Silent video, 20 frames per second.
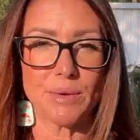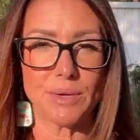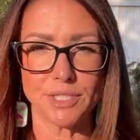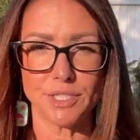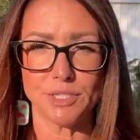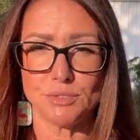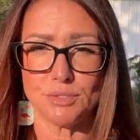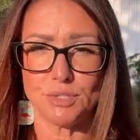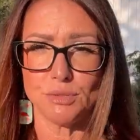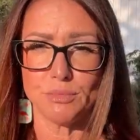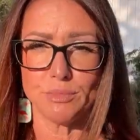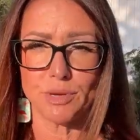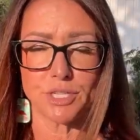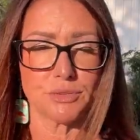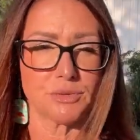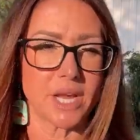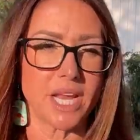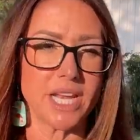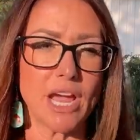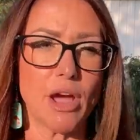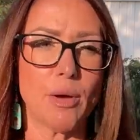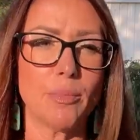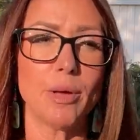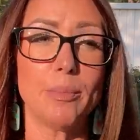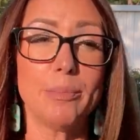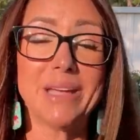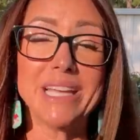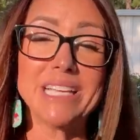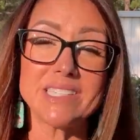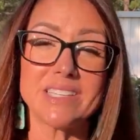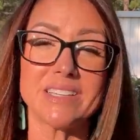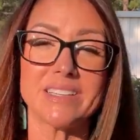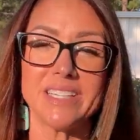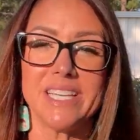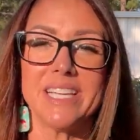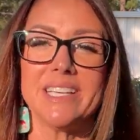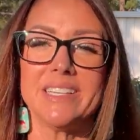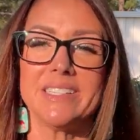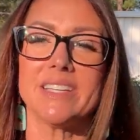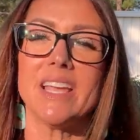out on you too much right now, but
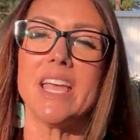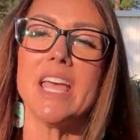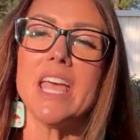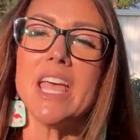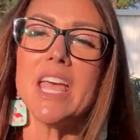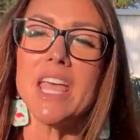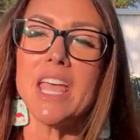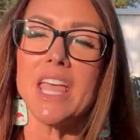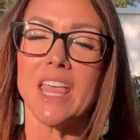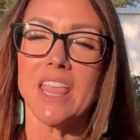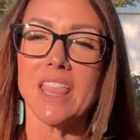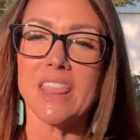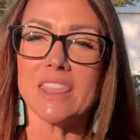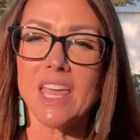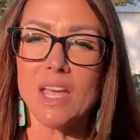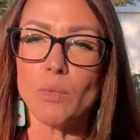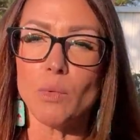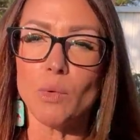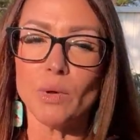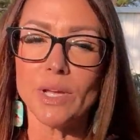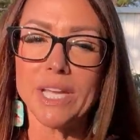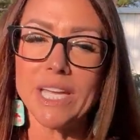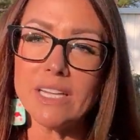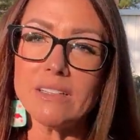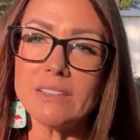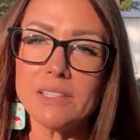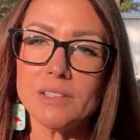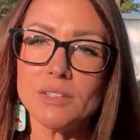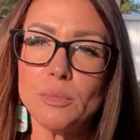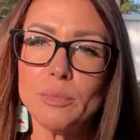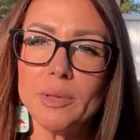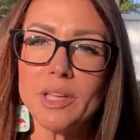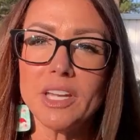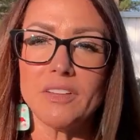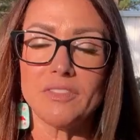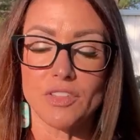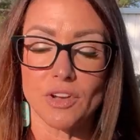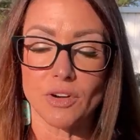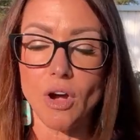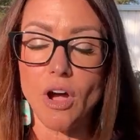basically is they will eat a little bit
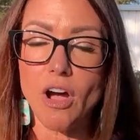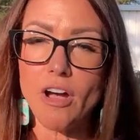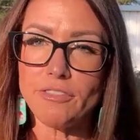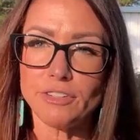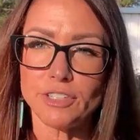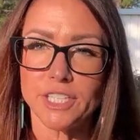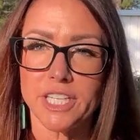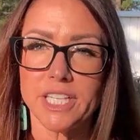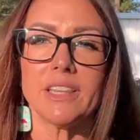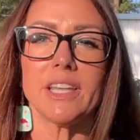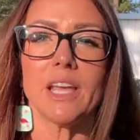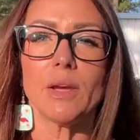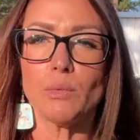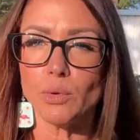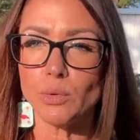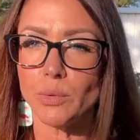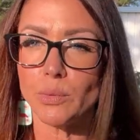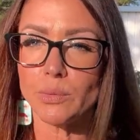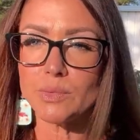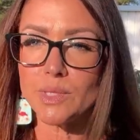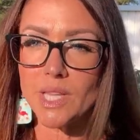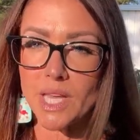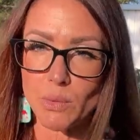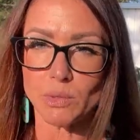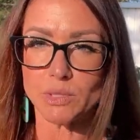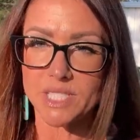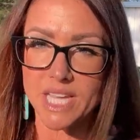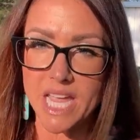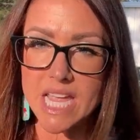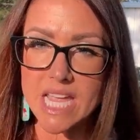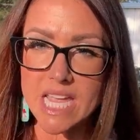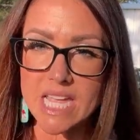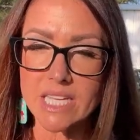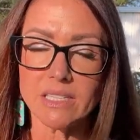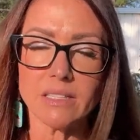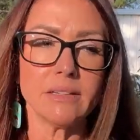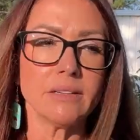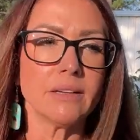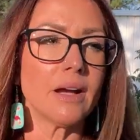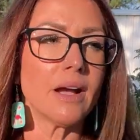if they're offered it, they will, they will take
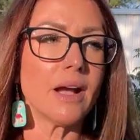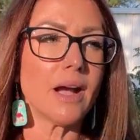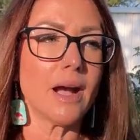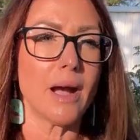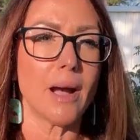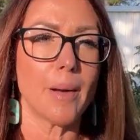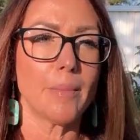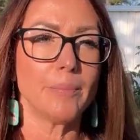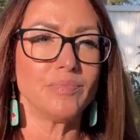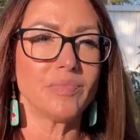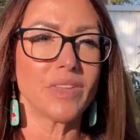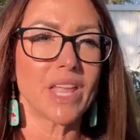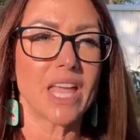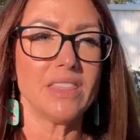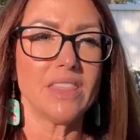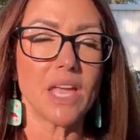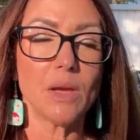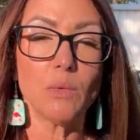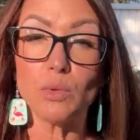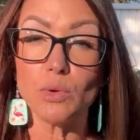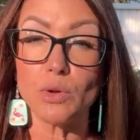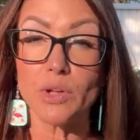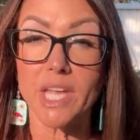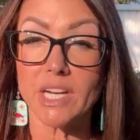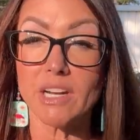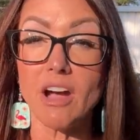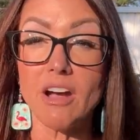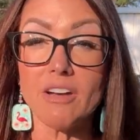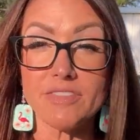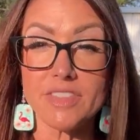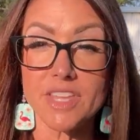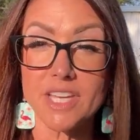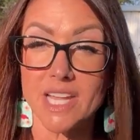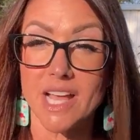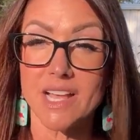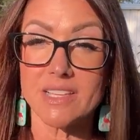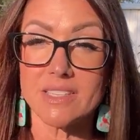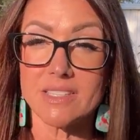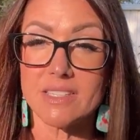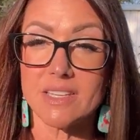it, um, and they will get off the
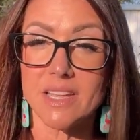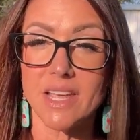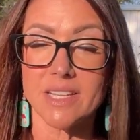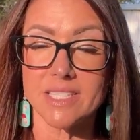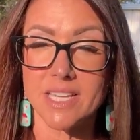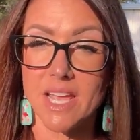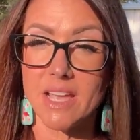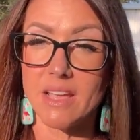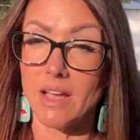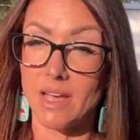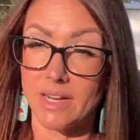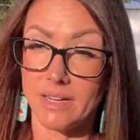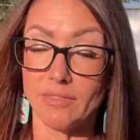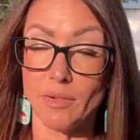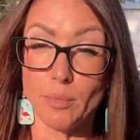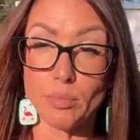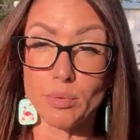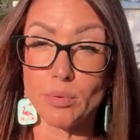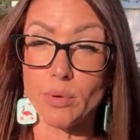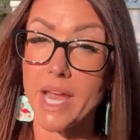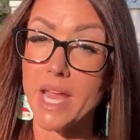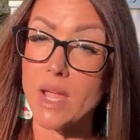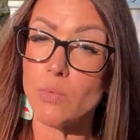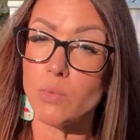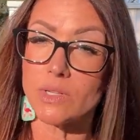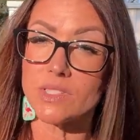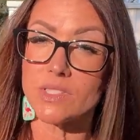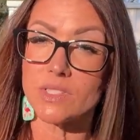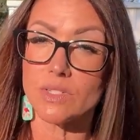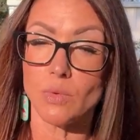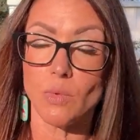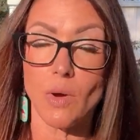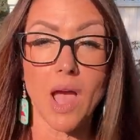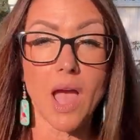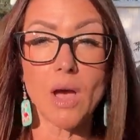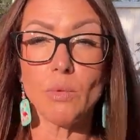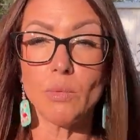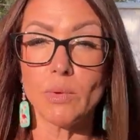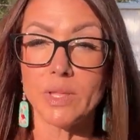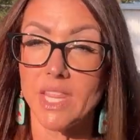nest and take kind of a break once in a
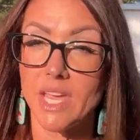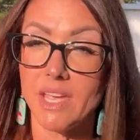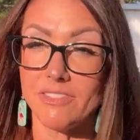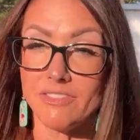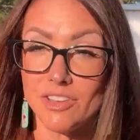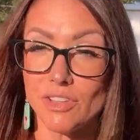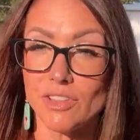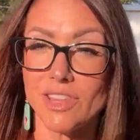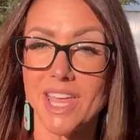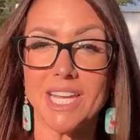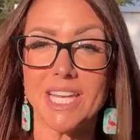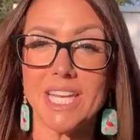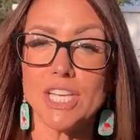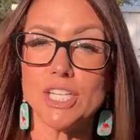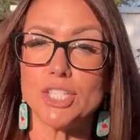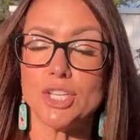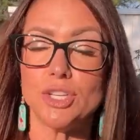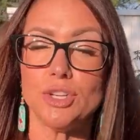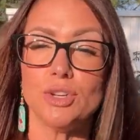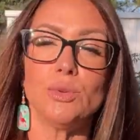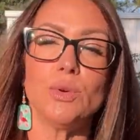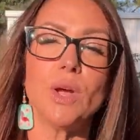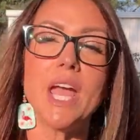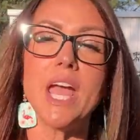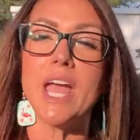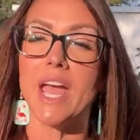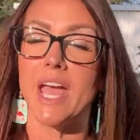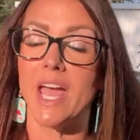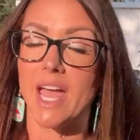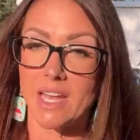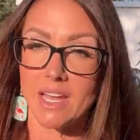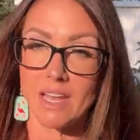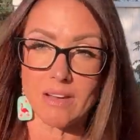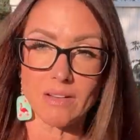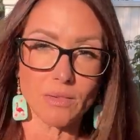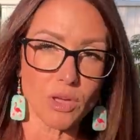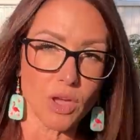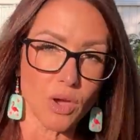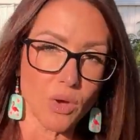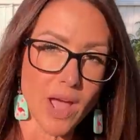while when they feel they need to, and
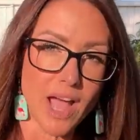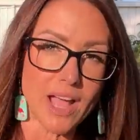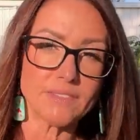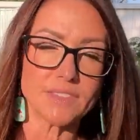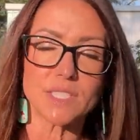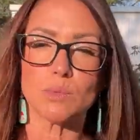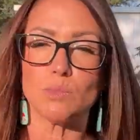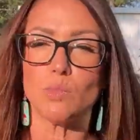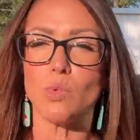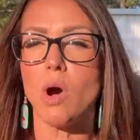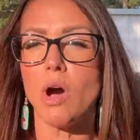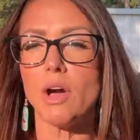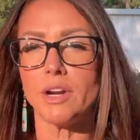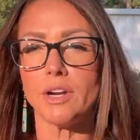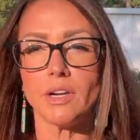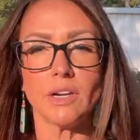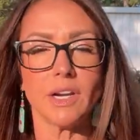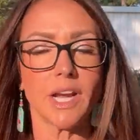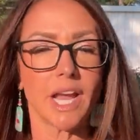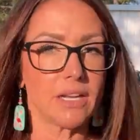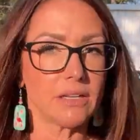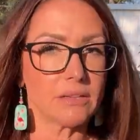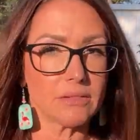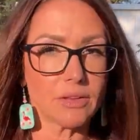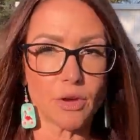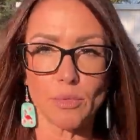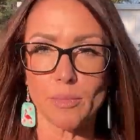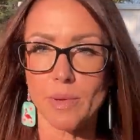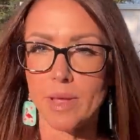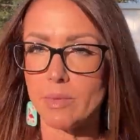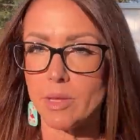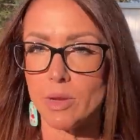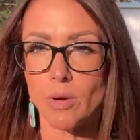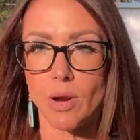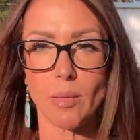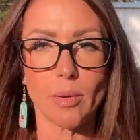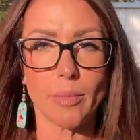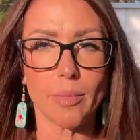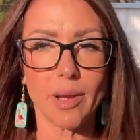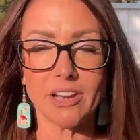go have some water and go maybe
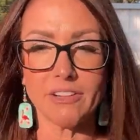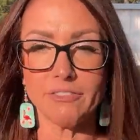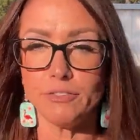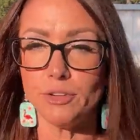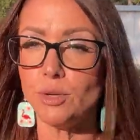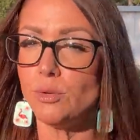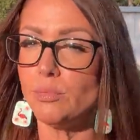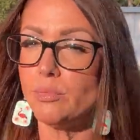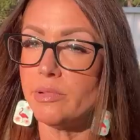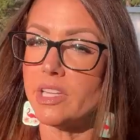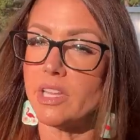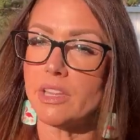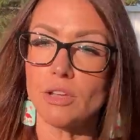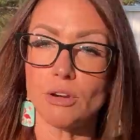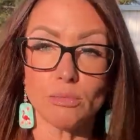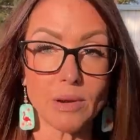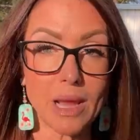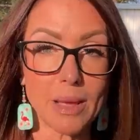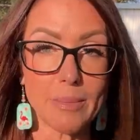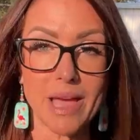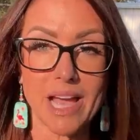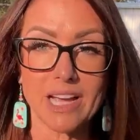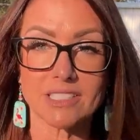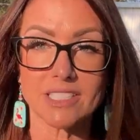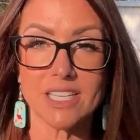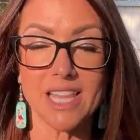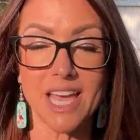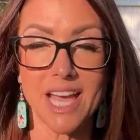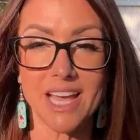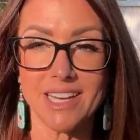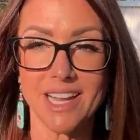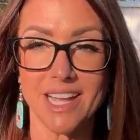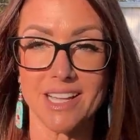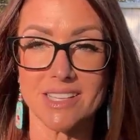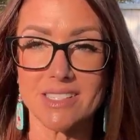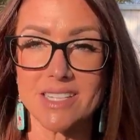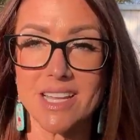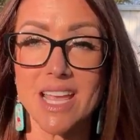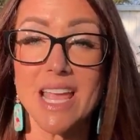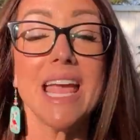grab a bite of food, but then they're right back to that
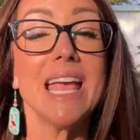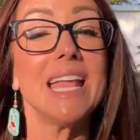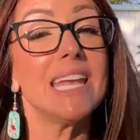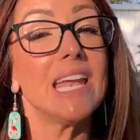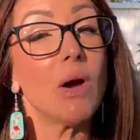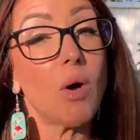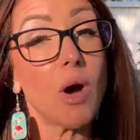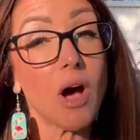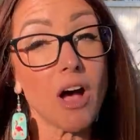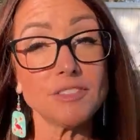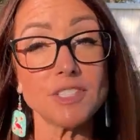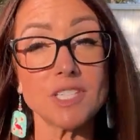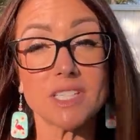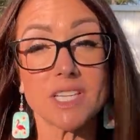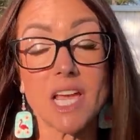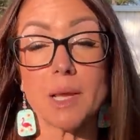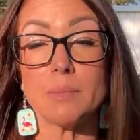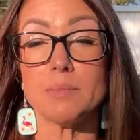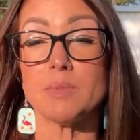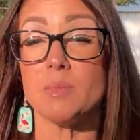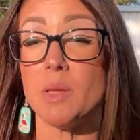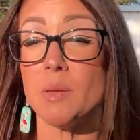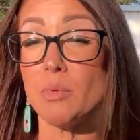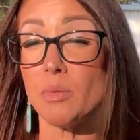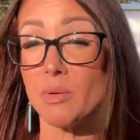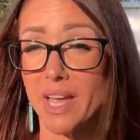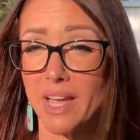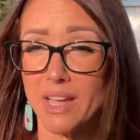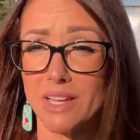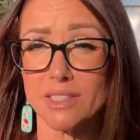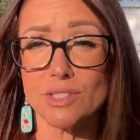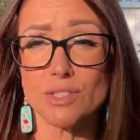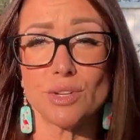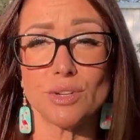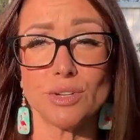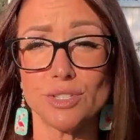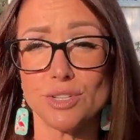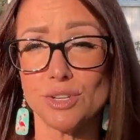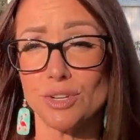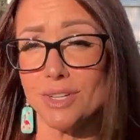nest. Now, oftentimes people get
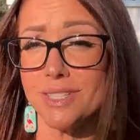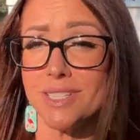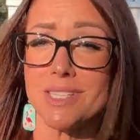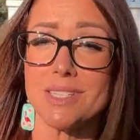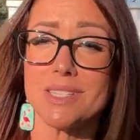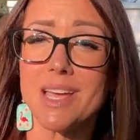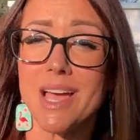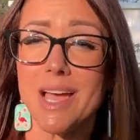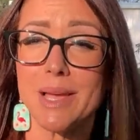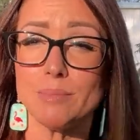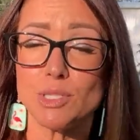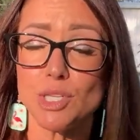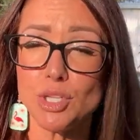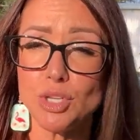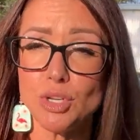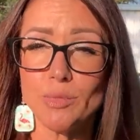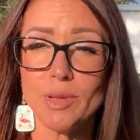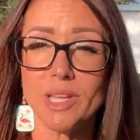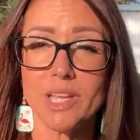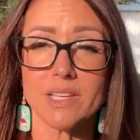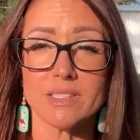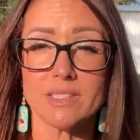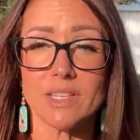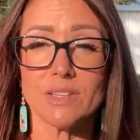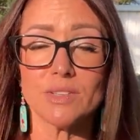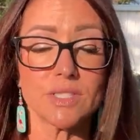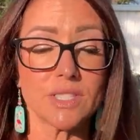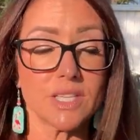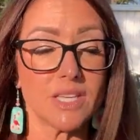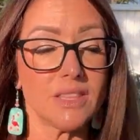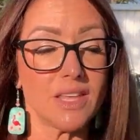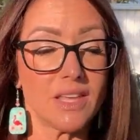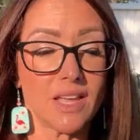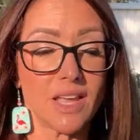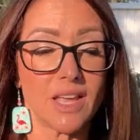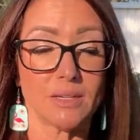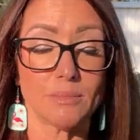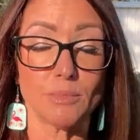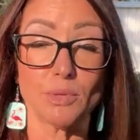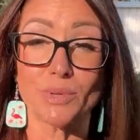concerned during this time too, because they'll see the
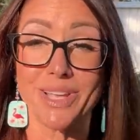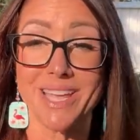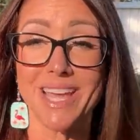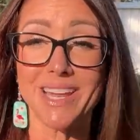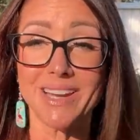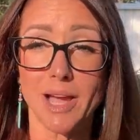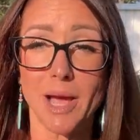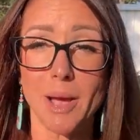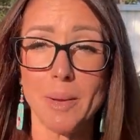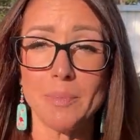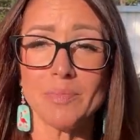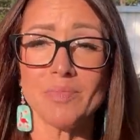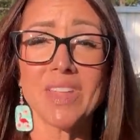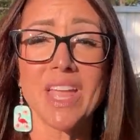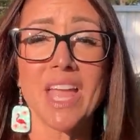animal get up.